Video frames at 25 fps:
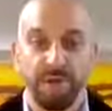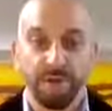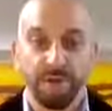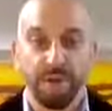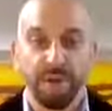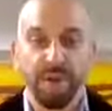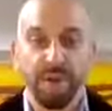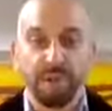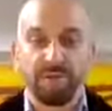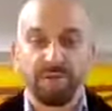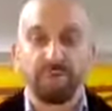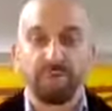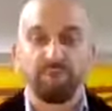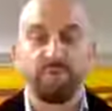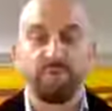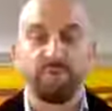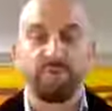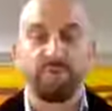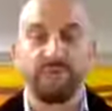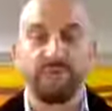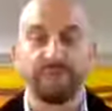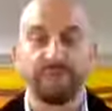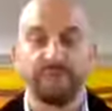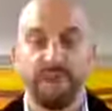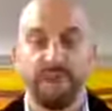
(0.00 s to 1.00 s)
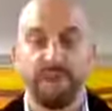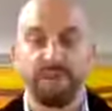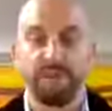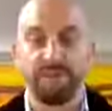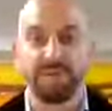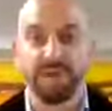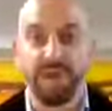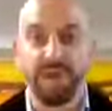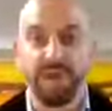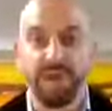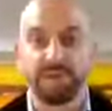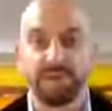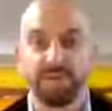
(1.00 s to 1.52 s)
Like Ruben said,
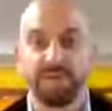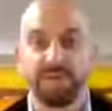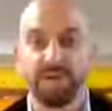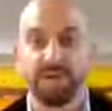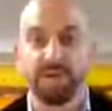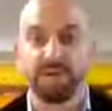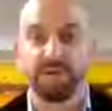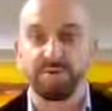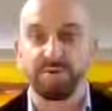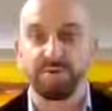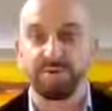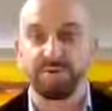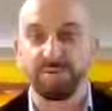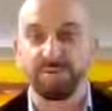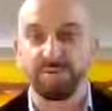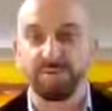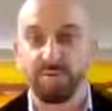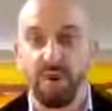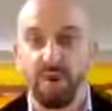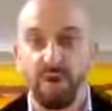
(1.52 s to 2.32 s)
the ICOs,